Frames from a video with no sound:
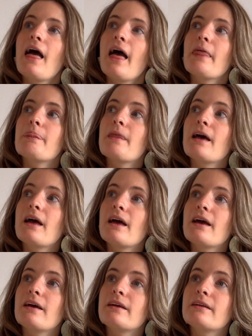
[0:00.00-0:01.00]
And
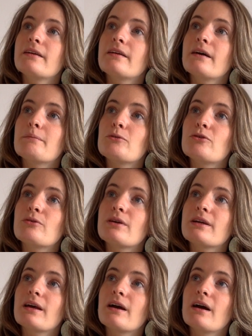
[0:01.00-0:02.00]
then I'm
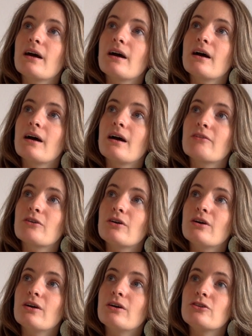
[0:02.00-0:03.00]
doing, I've
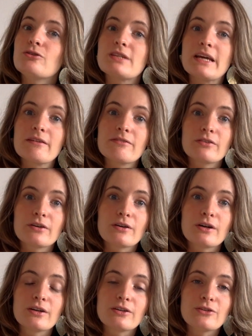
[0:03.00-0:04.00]
got a new date for
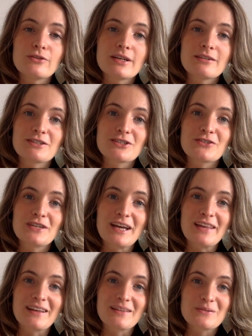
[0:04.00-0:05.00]
a New Year retreat,
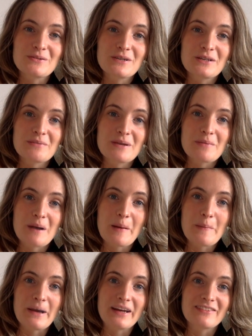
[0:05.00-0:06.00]
and that's all going to be
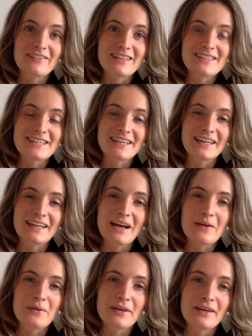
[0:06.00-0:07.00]
about manifesting and
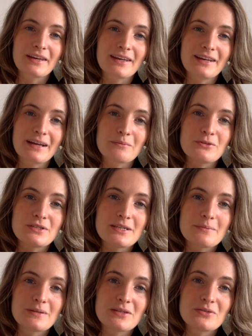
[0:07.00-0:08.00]
how we can connect more
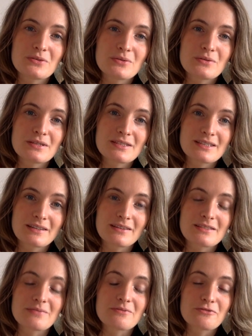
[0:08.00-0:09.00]
deeply to the
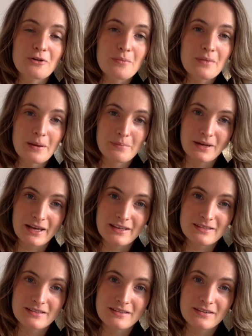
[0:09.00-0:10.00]
stillness, and from that
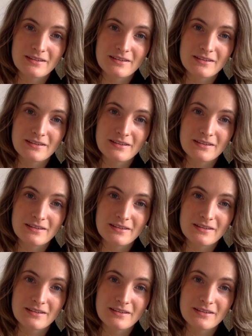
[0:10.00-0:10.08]
place